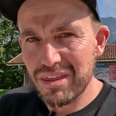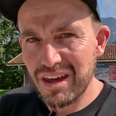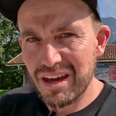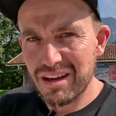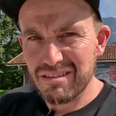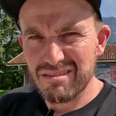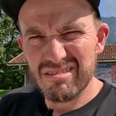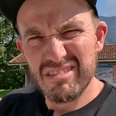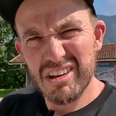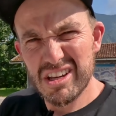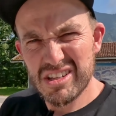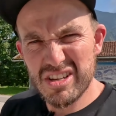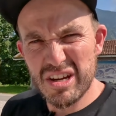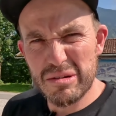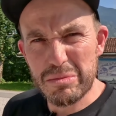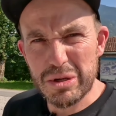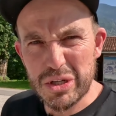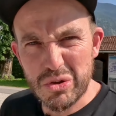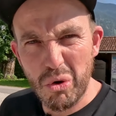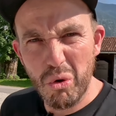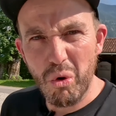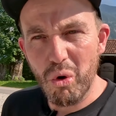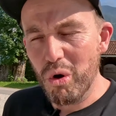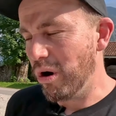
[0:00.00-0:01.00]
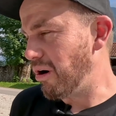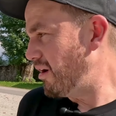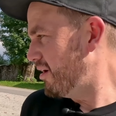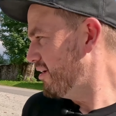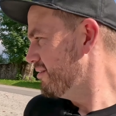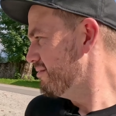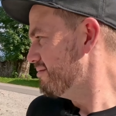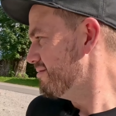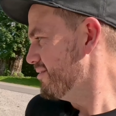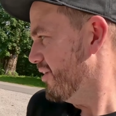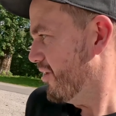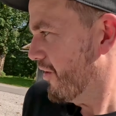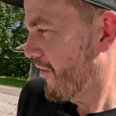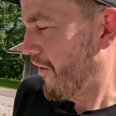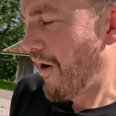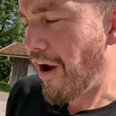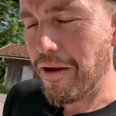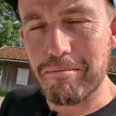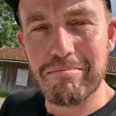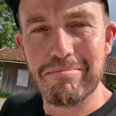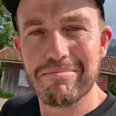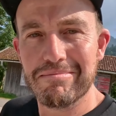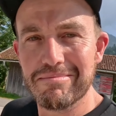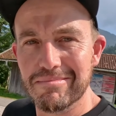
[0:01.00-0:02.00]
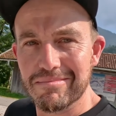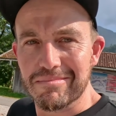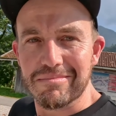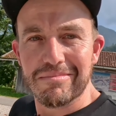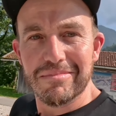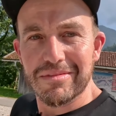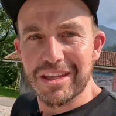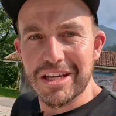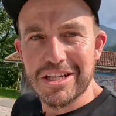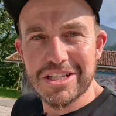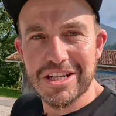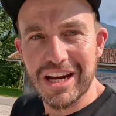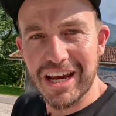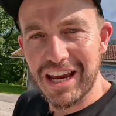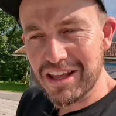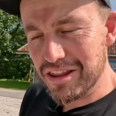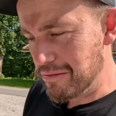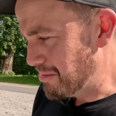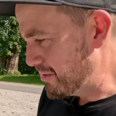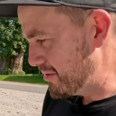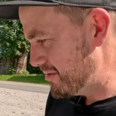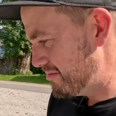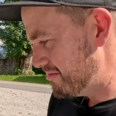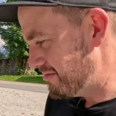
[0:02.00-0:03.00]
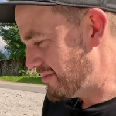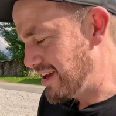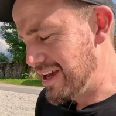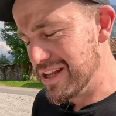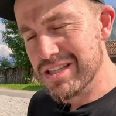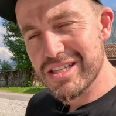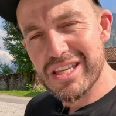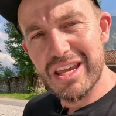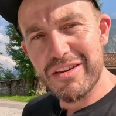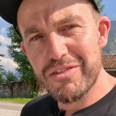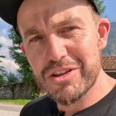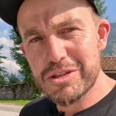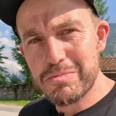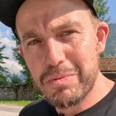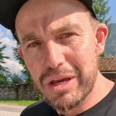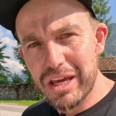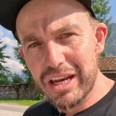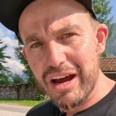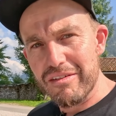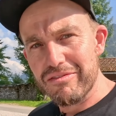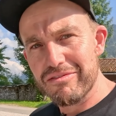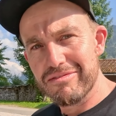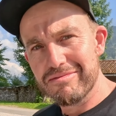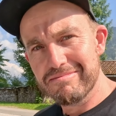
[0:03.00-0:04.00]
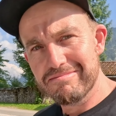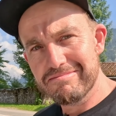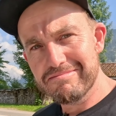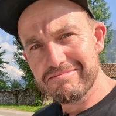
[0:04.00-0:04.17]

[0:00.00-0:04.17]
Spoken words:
that because I'm a dork. All right. Let's check out the boot and see if it's big enough.